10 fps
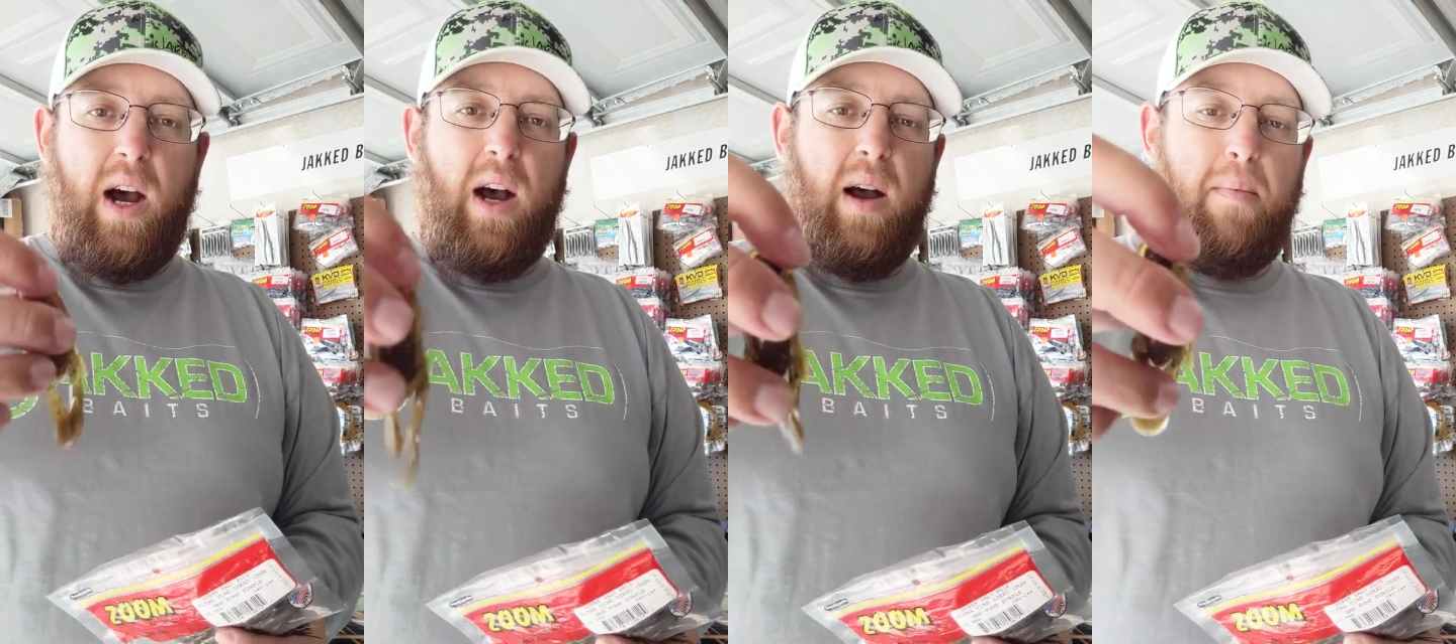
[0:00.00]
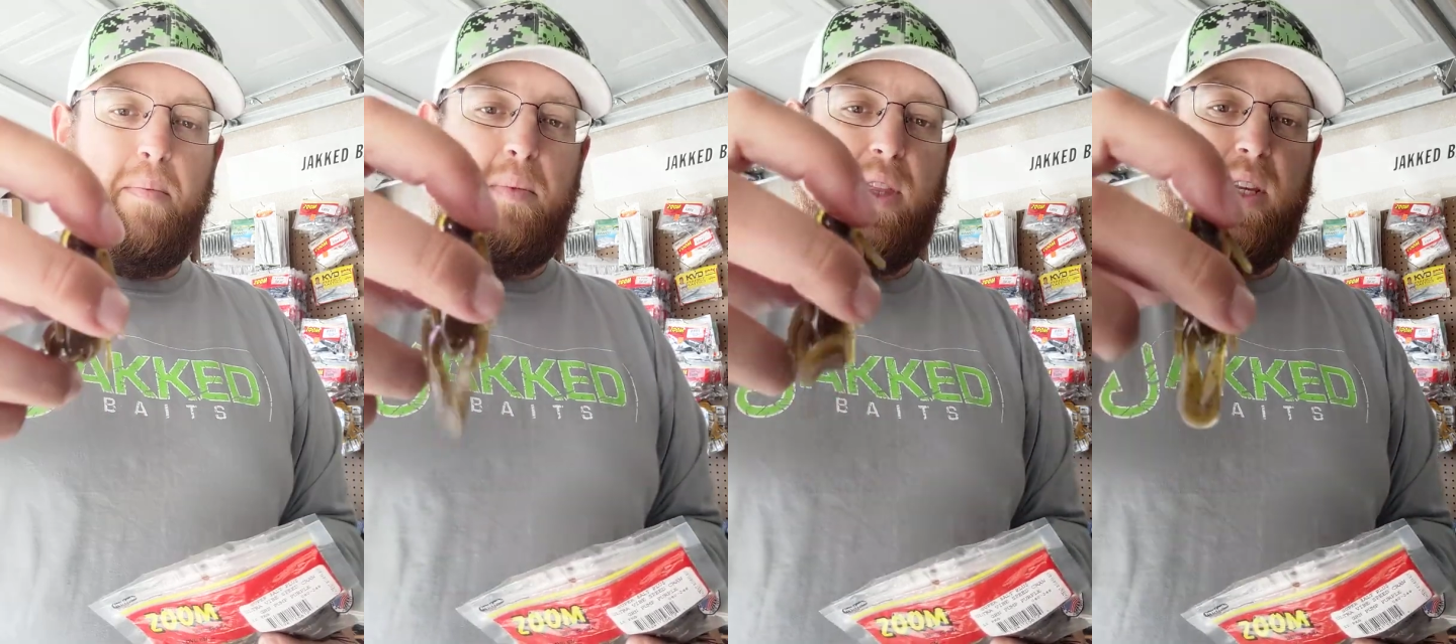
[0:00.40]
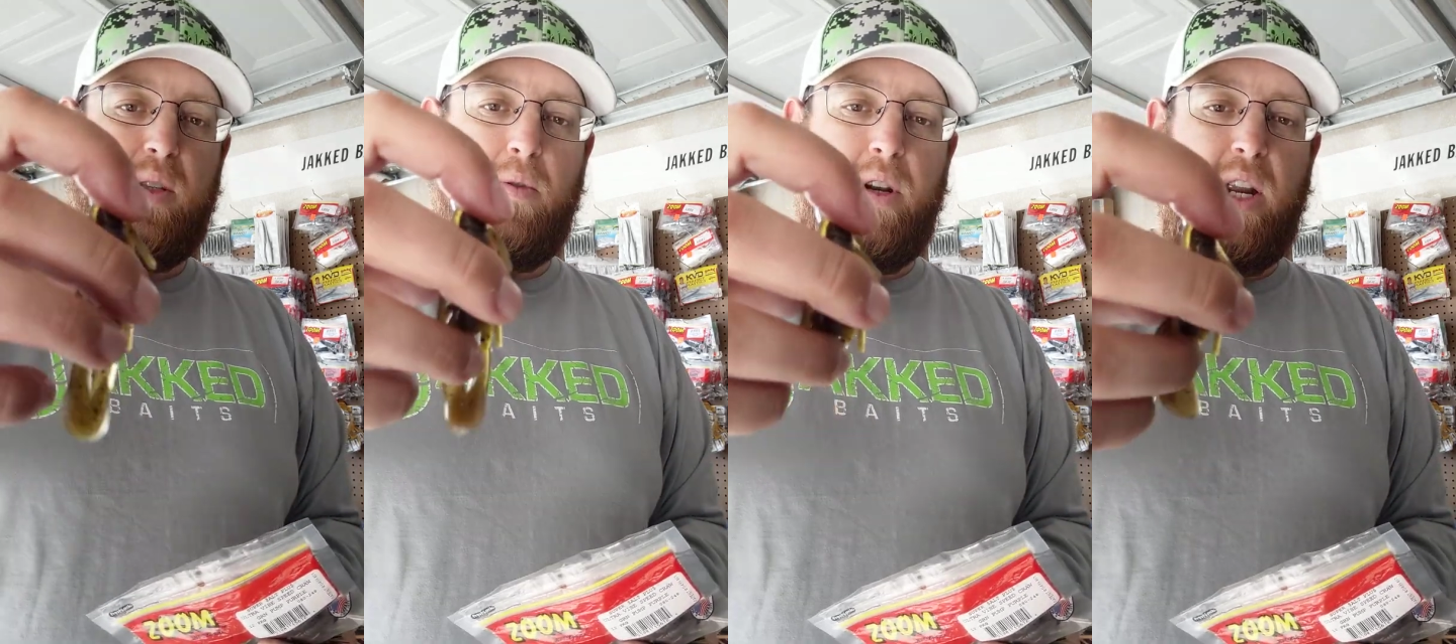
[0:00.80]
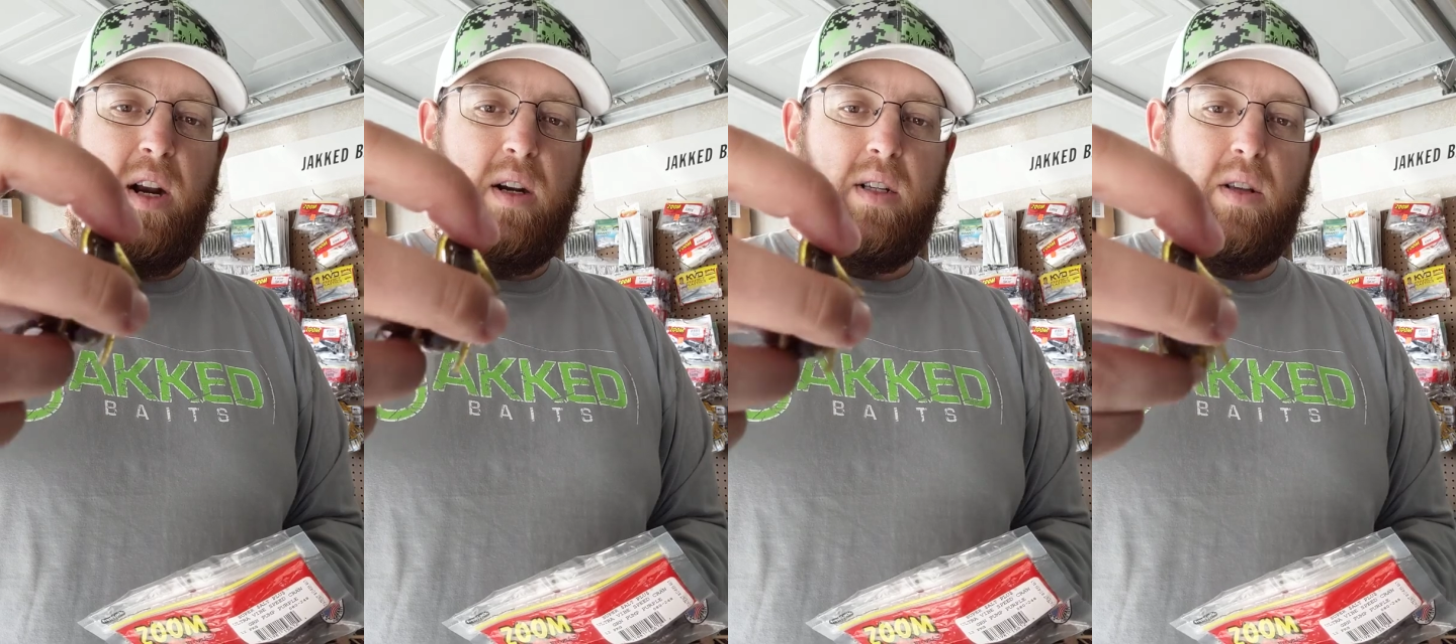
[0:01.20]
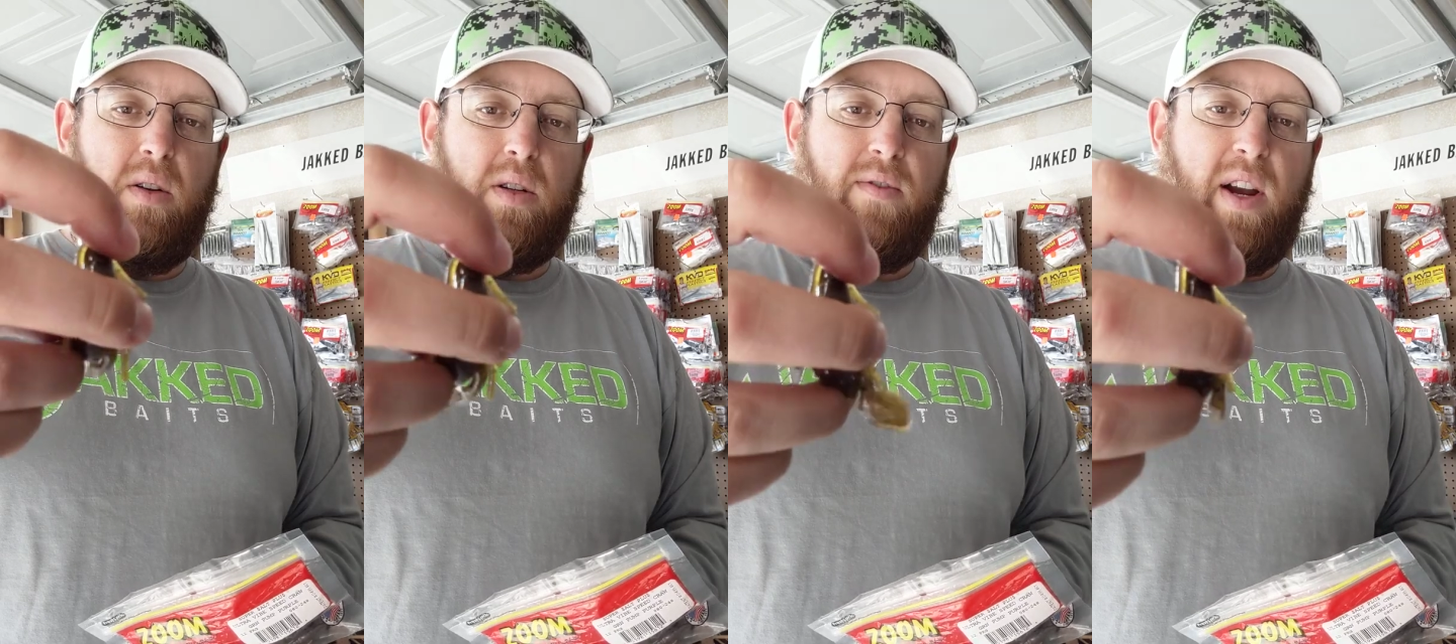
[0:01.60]
But this one here is the
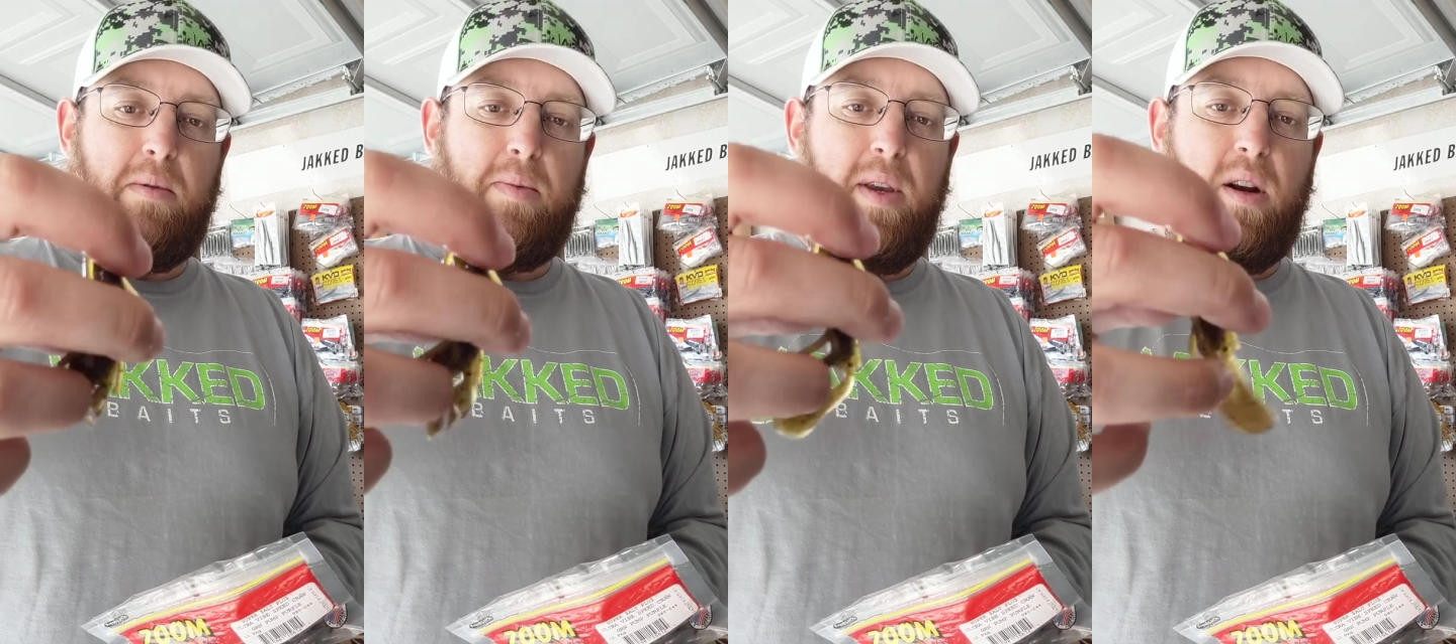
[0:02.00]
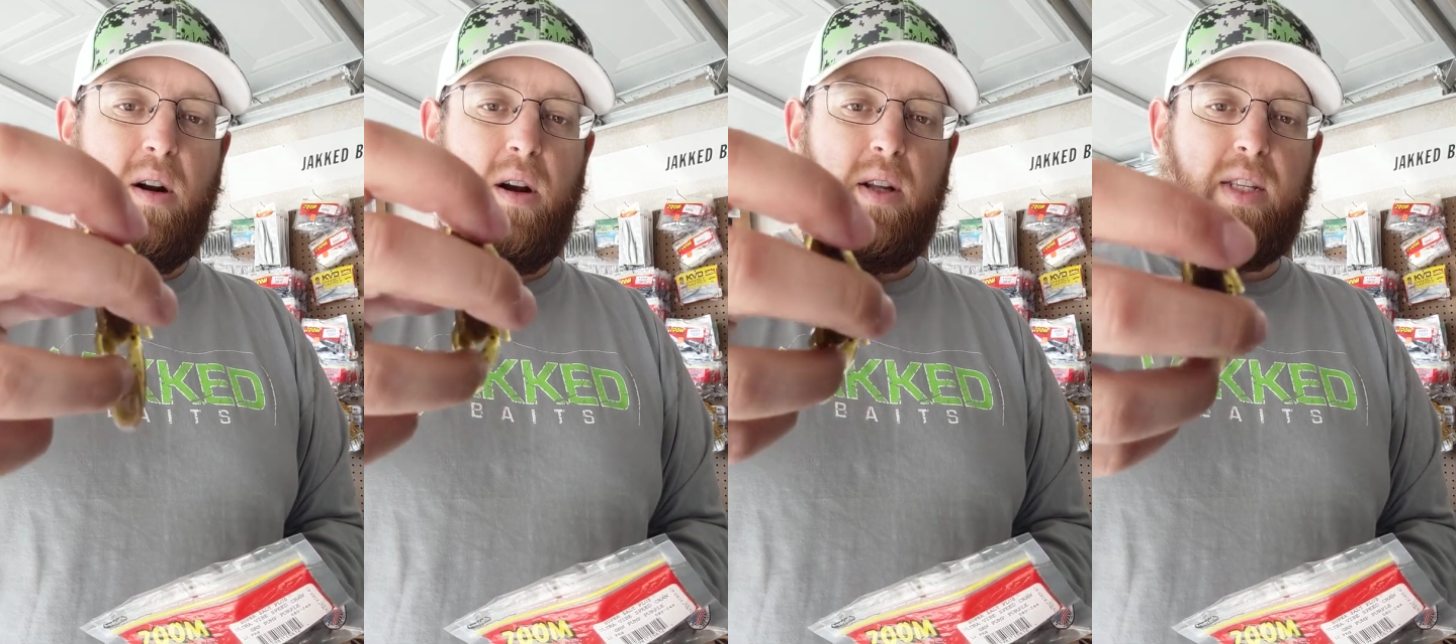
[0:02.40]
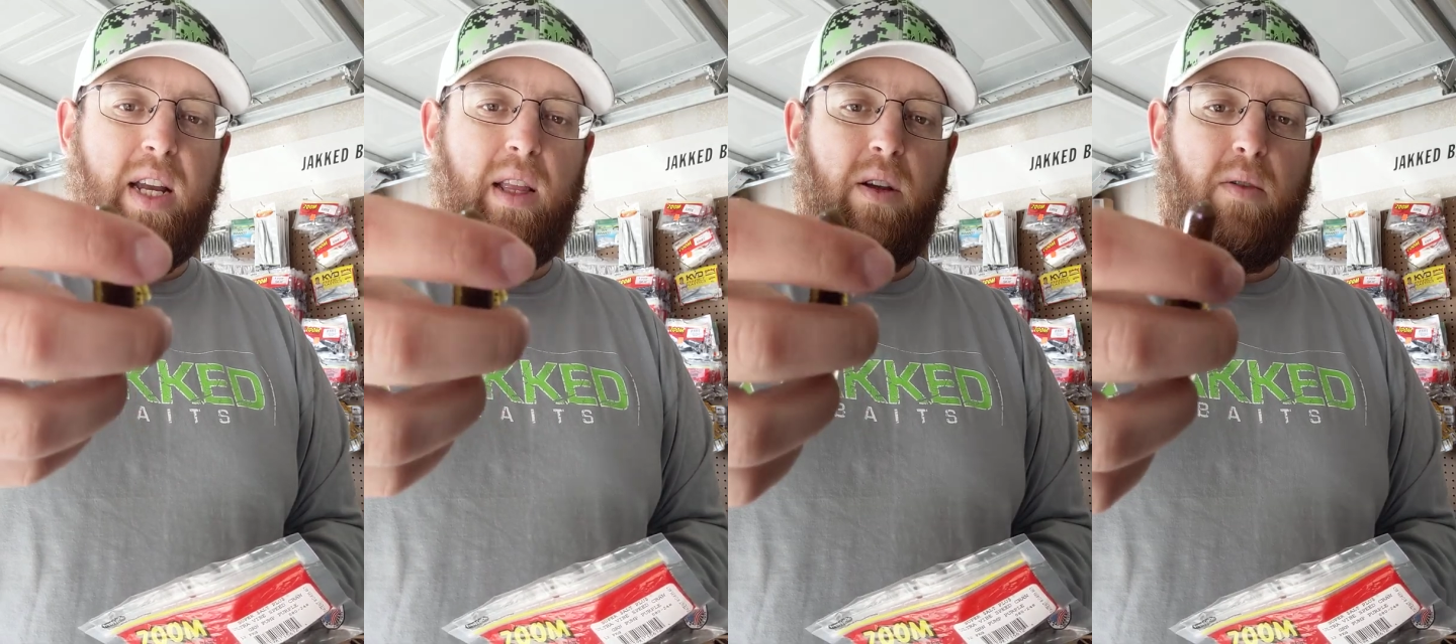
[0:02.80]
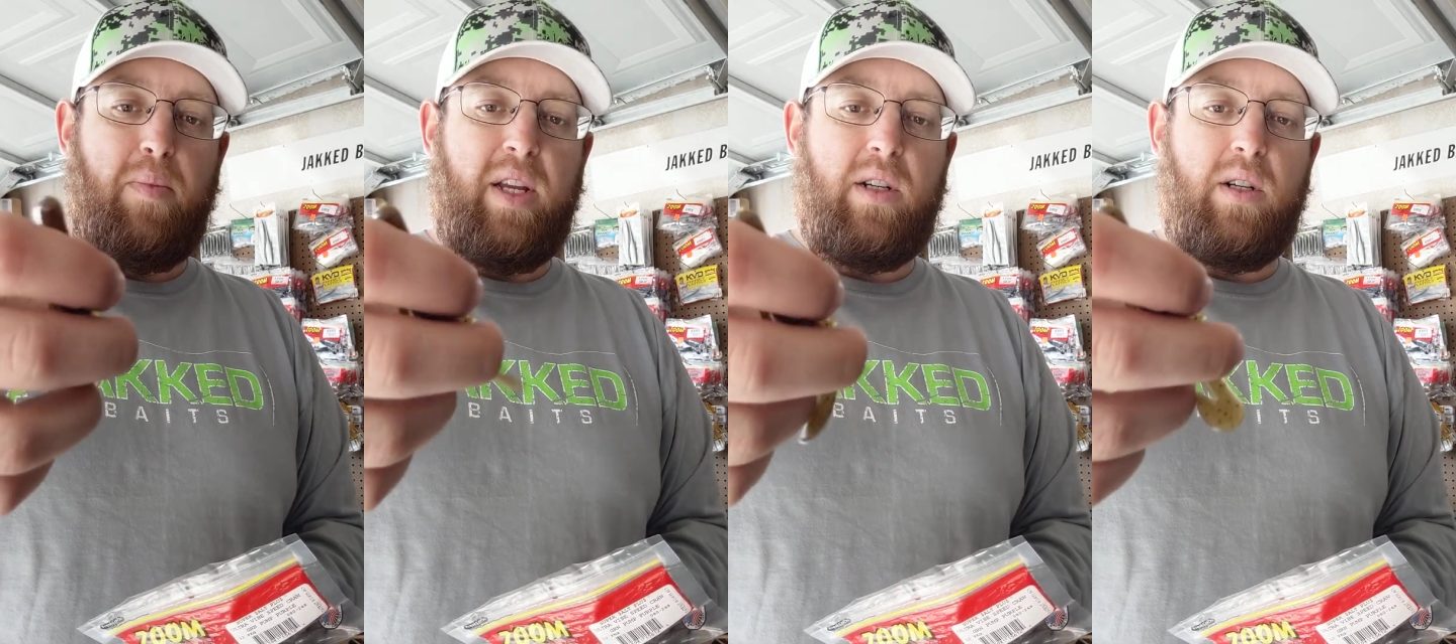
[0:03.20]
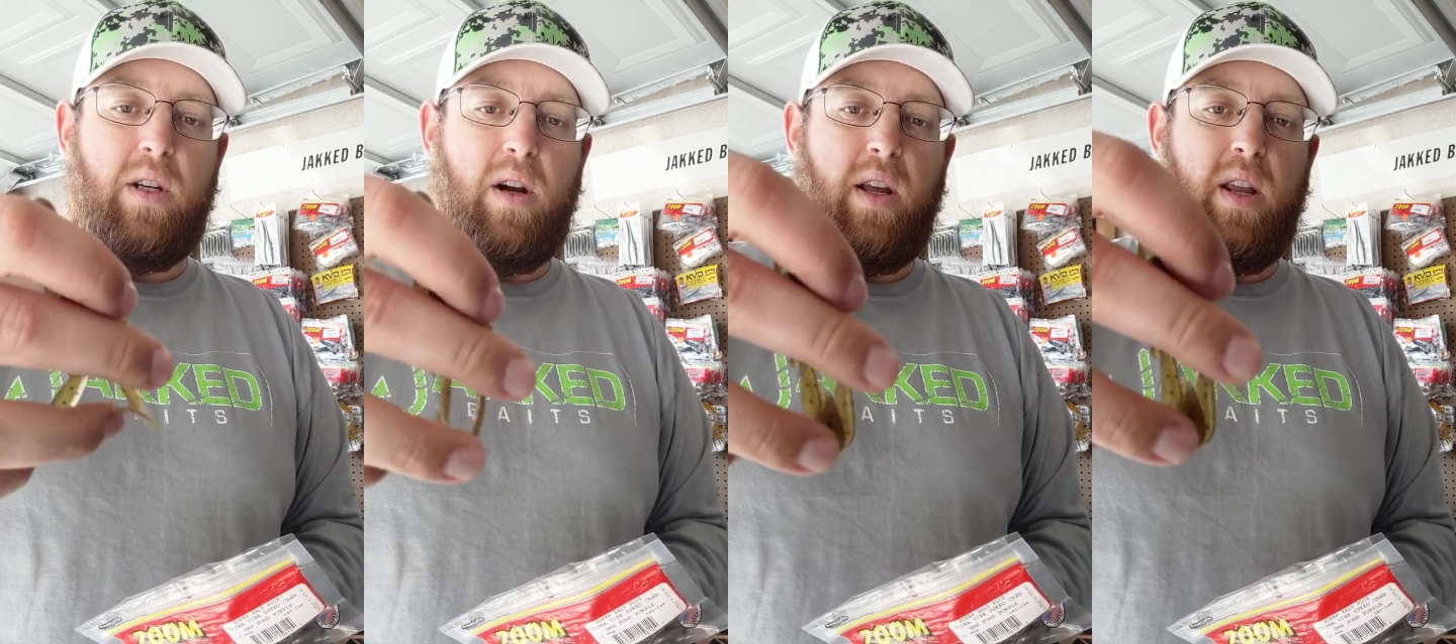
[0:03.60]
Ultravibe Speed Craw. It's got little
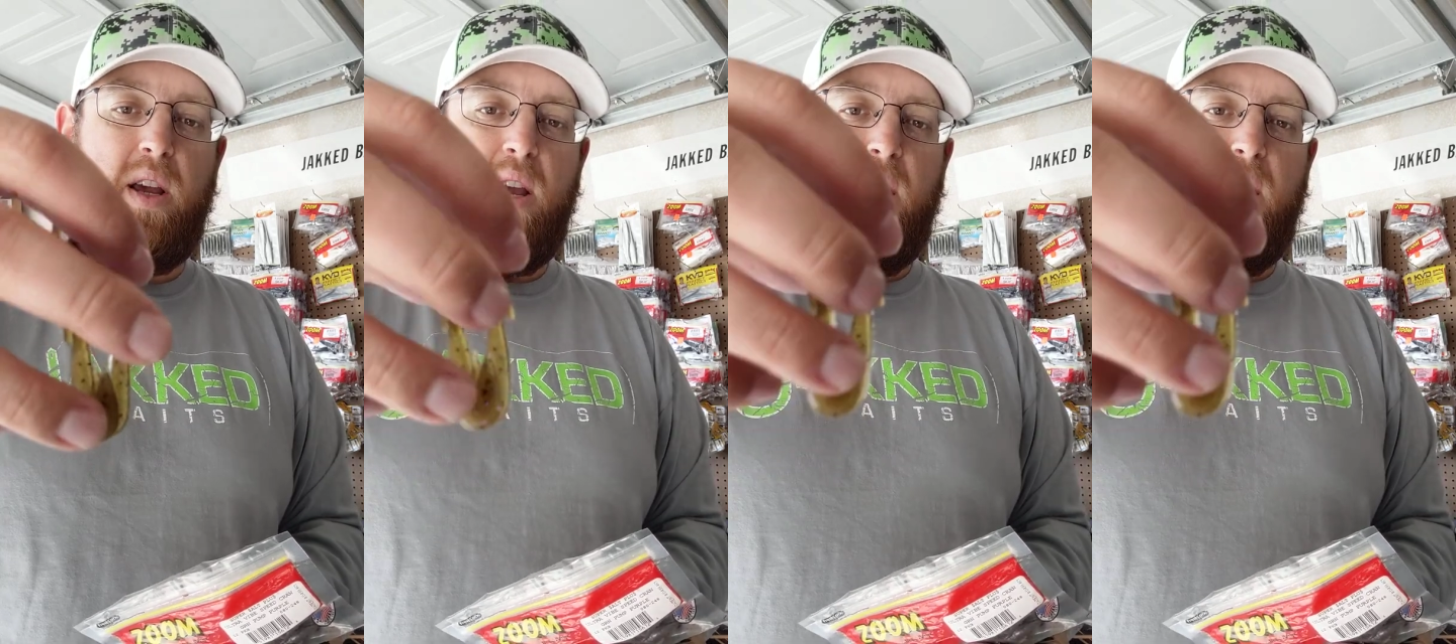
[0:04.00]
pinchers on it